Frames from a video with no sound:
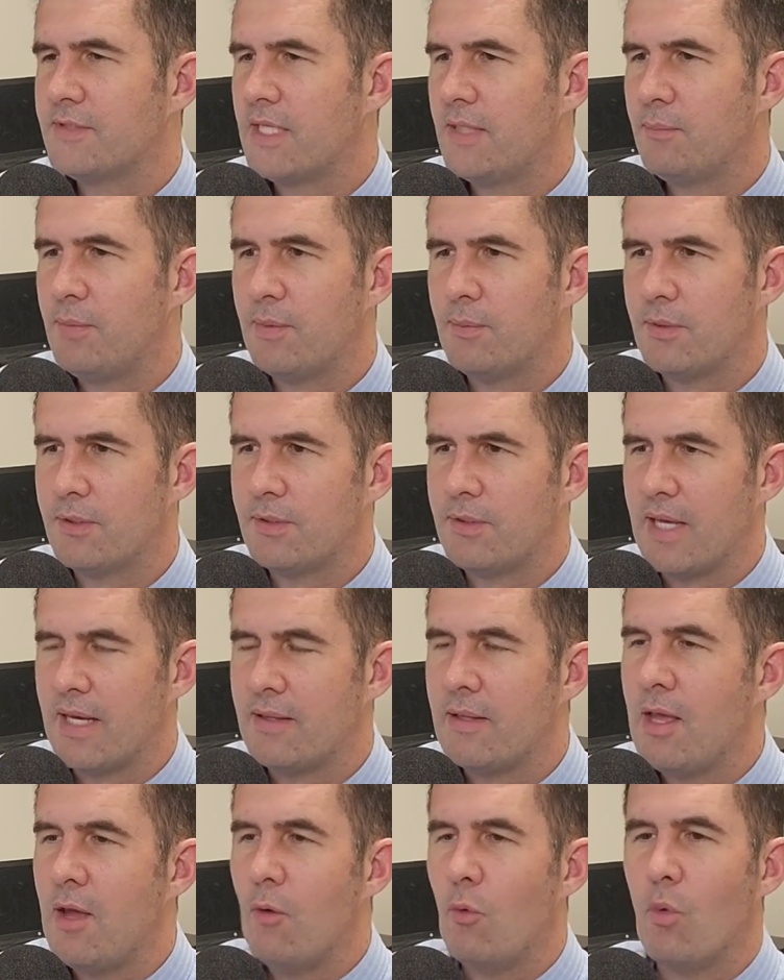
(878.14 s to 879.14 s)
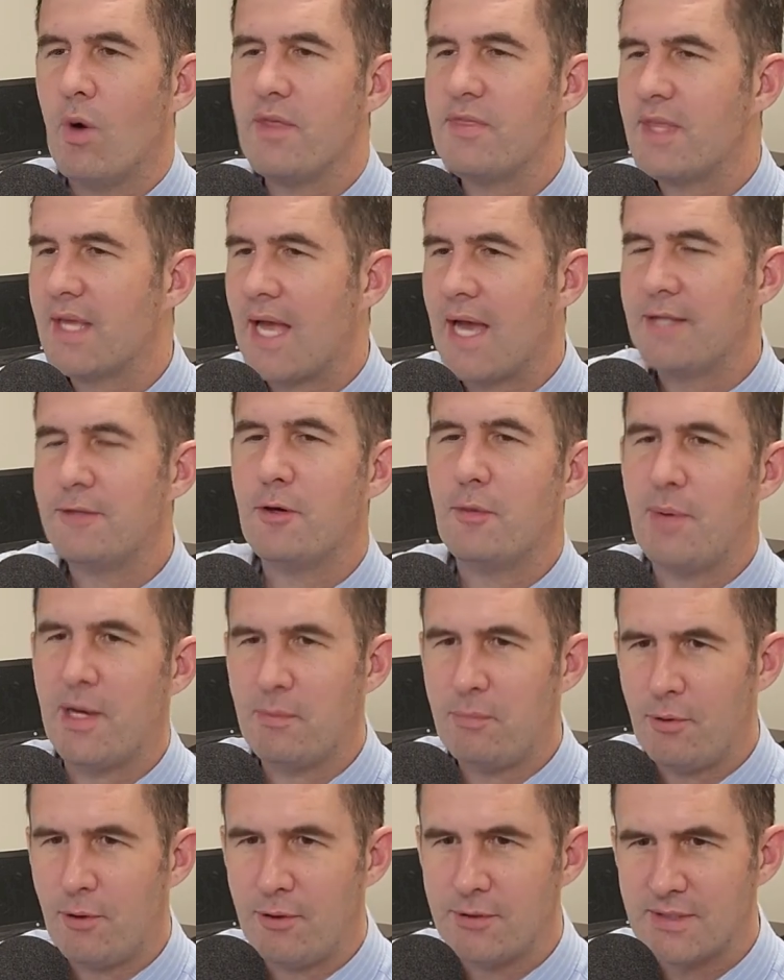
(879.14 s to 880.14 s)
I've seen people do that. One thing I know
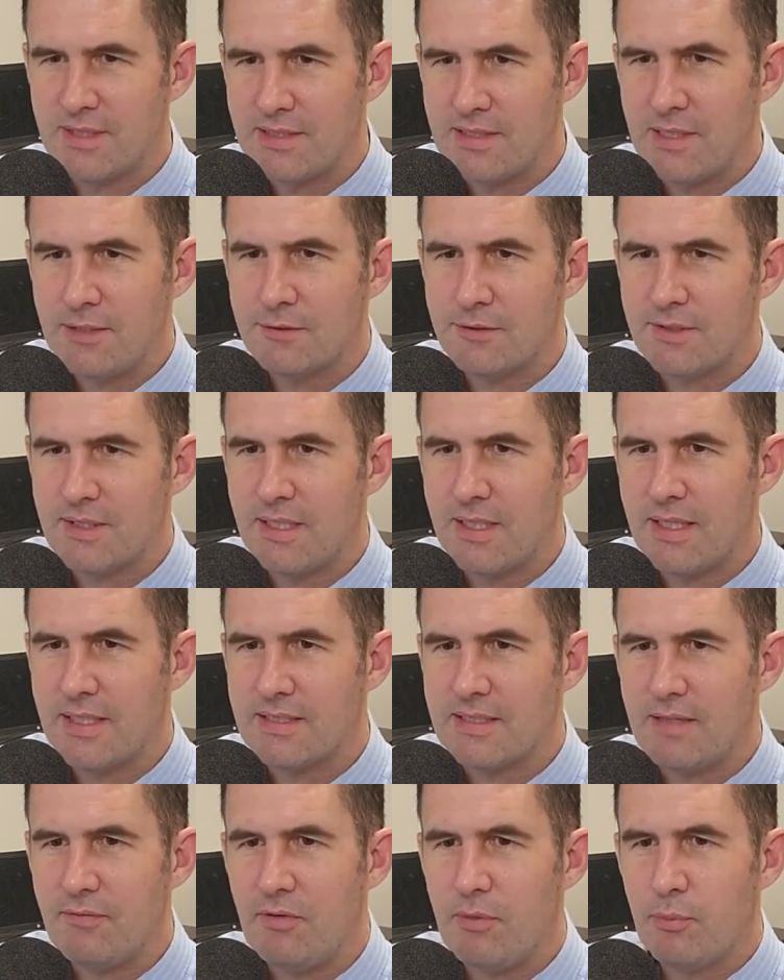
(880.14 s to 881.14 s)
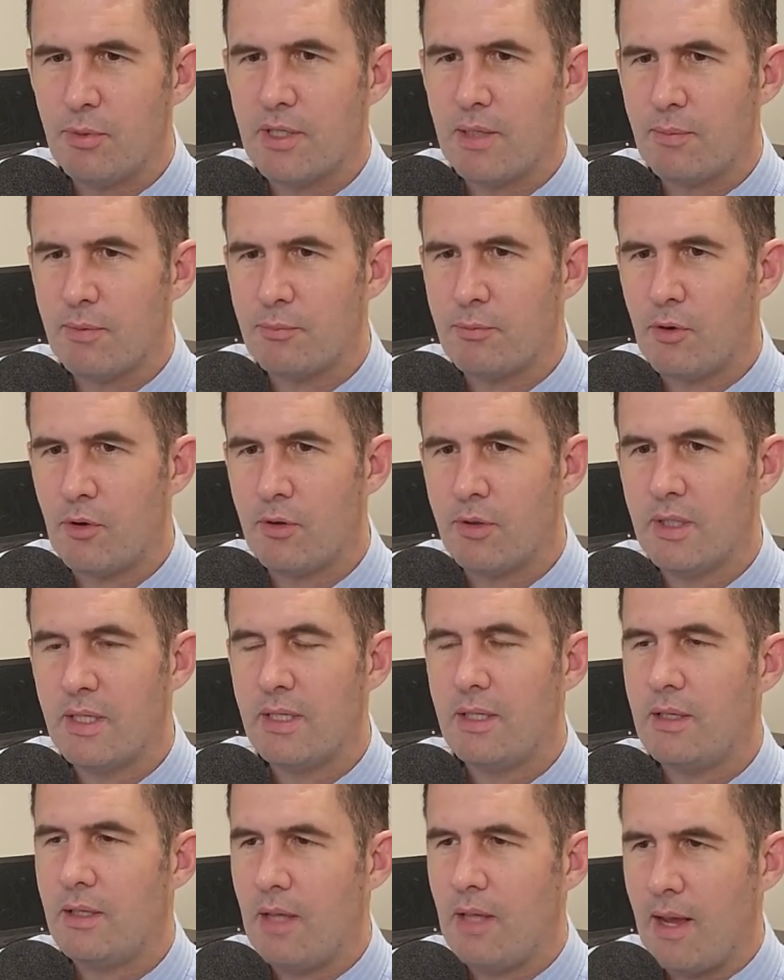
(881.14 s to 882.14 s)
about polls that's interesting is if you put up a poll,
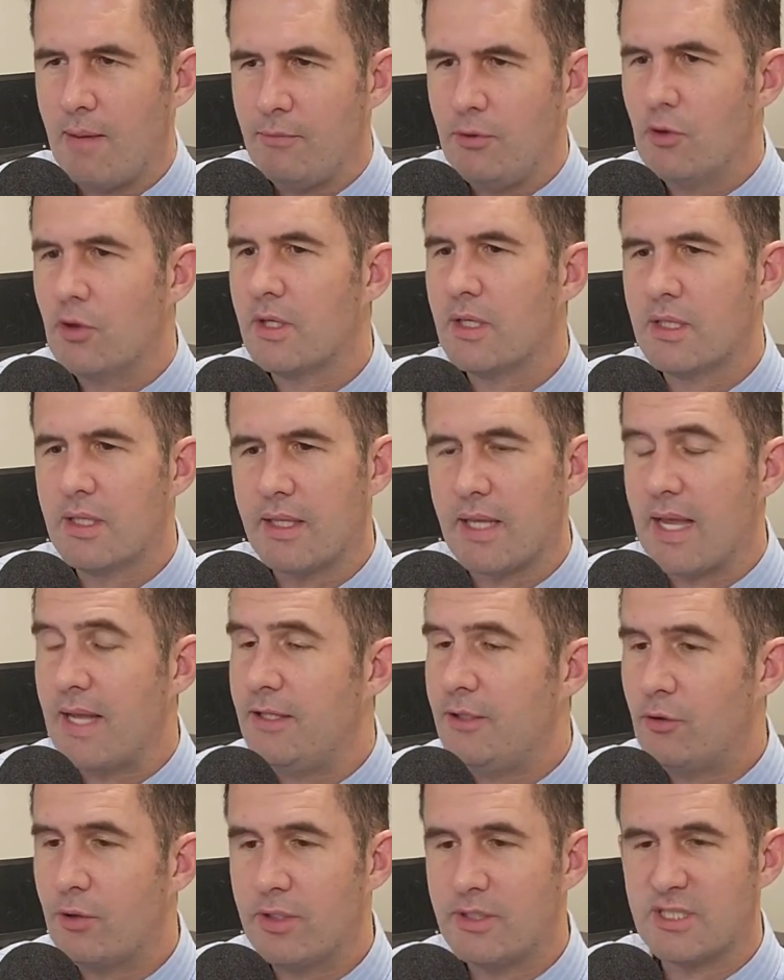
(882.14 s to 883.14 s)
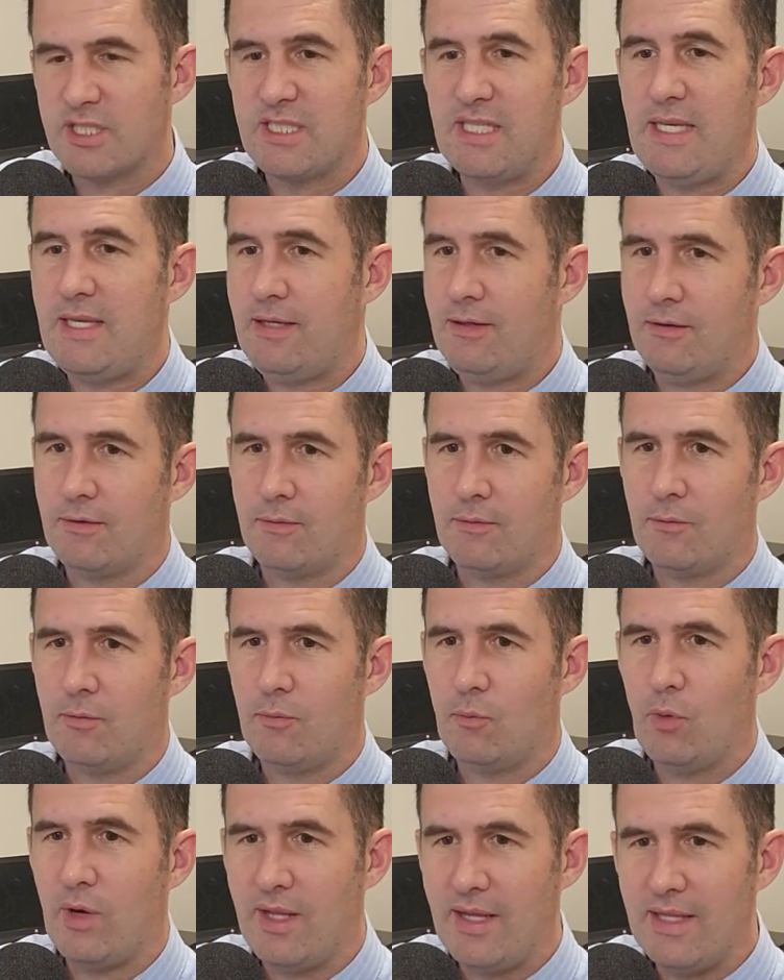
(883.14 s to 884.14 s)
you can click and you can see
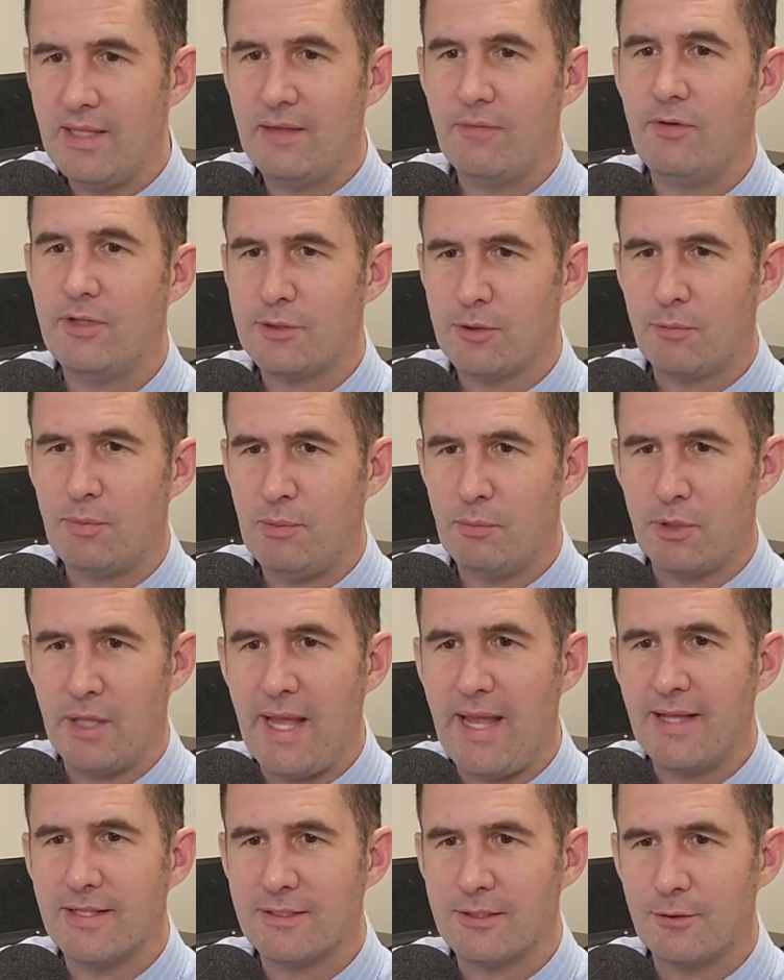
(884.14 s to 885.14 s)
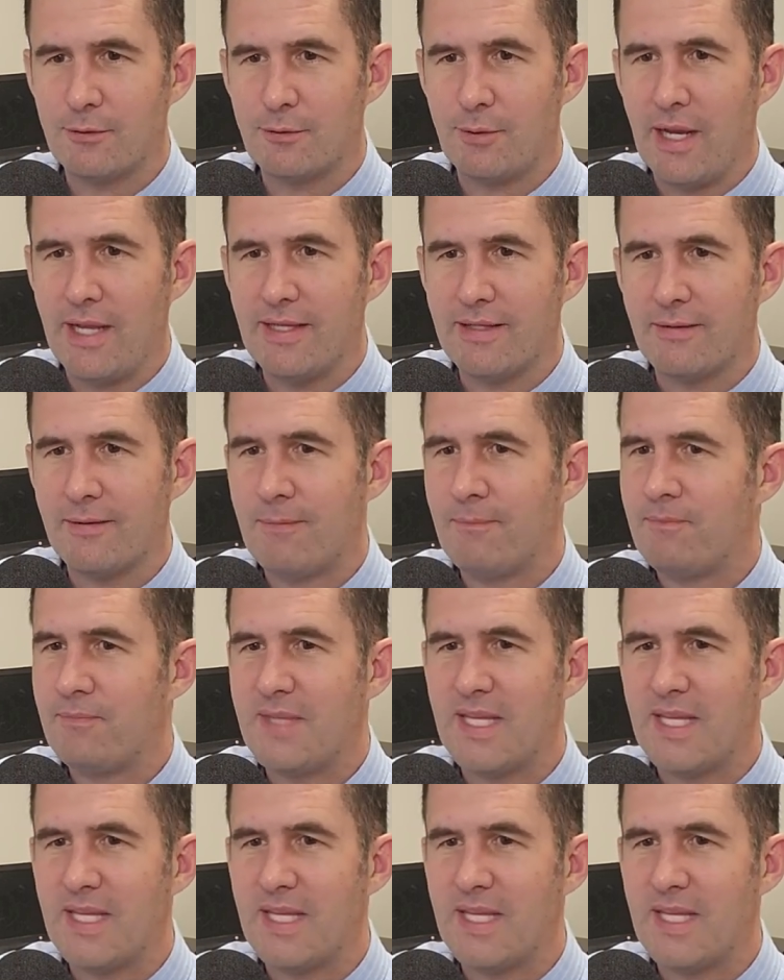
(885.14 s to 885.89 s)
what individual people answered, right?